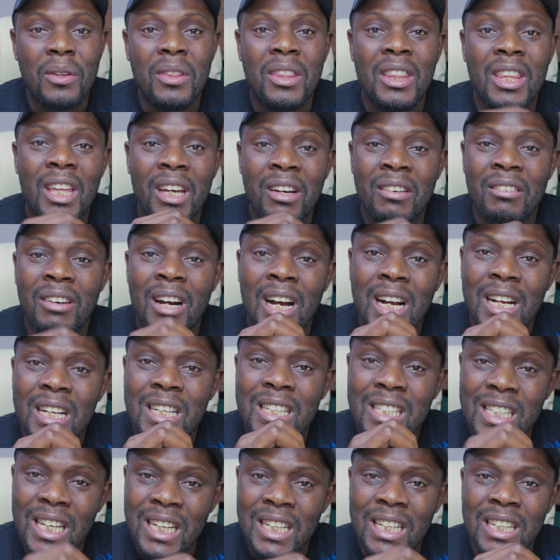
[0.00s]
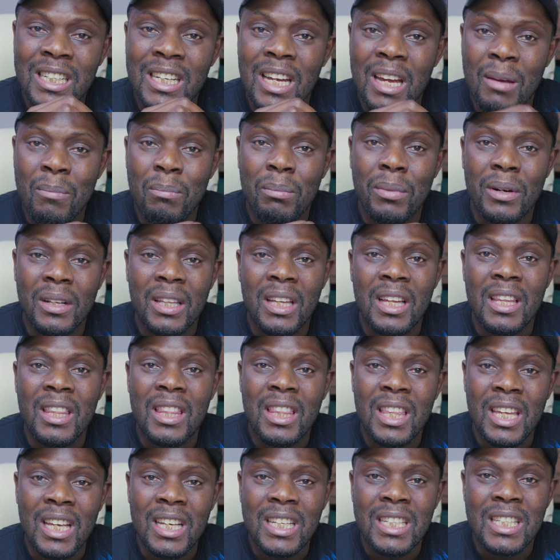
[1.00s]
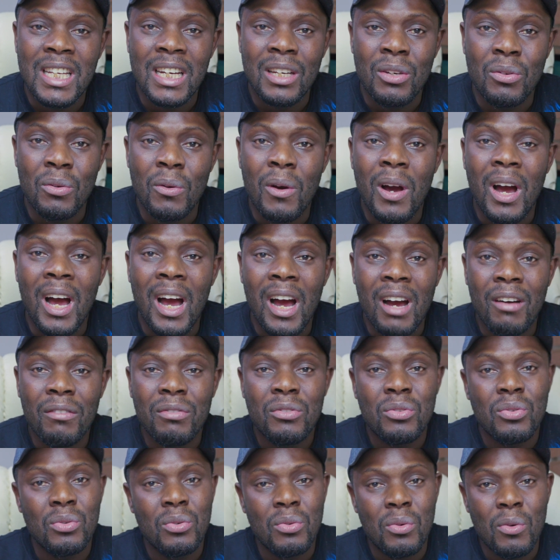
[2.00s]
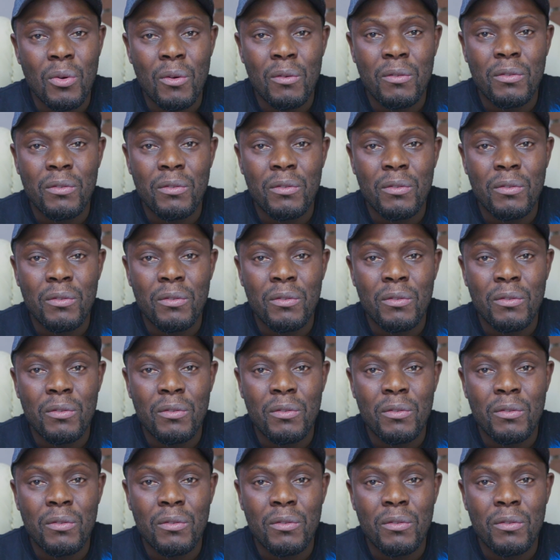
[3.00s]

there are certain important things that you have to know